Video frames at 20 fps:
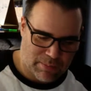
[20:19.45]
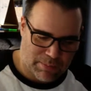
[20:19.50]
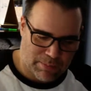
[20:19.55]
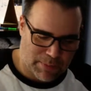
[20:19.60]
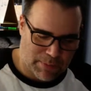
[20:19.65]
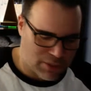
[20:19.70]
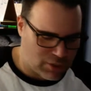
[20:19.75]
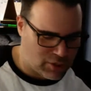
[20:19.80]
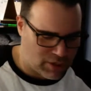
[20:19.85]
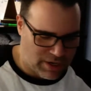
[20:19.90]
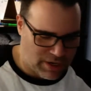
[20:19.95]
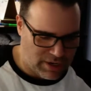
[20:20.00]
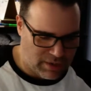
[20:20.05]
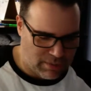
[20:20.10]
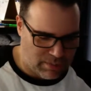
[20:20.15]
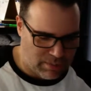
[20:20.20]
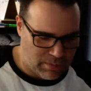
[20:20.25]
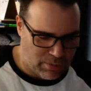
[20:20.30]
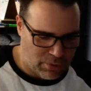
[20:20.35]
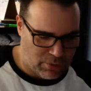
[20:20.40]
But she
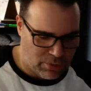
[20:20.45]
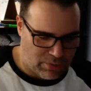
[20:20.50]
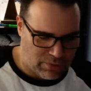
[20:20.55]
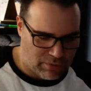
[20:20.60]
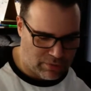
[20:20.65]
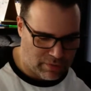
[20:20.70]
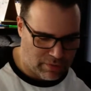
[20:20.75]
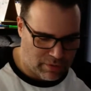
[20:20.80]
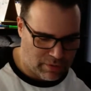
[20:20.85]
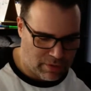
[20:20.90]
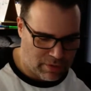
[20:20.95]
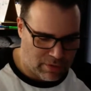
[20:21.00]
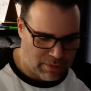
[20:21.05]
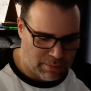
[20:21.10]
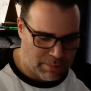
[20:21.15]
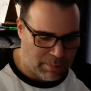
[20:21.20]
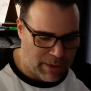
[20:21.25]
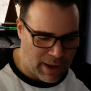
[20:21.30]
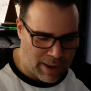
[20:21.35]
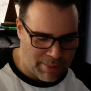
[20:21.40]
didn't move.
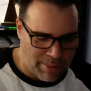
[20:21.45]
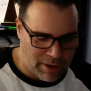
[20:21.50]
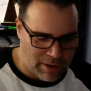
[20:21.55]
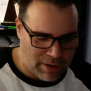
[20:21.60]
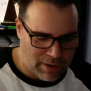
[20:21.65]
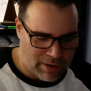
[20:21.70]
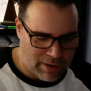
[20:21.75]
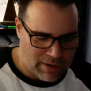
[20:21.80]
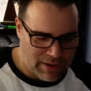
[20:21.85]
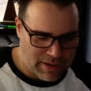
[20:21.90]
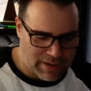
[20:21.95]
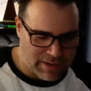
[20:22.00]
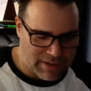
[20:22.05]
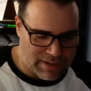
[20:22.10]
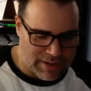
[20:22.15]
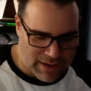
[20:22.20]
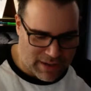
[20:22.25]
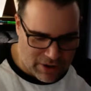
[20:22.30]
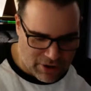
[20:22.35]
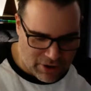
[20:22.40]
Mama,
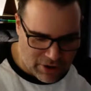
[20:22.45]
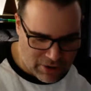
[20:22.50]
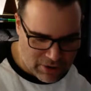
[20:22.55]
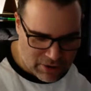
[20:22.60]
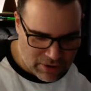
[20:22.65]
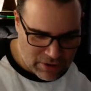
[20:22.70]
dinner,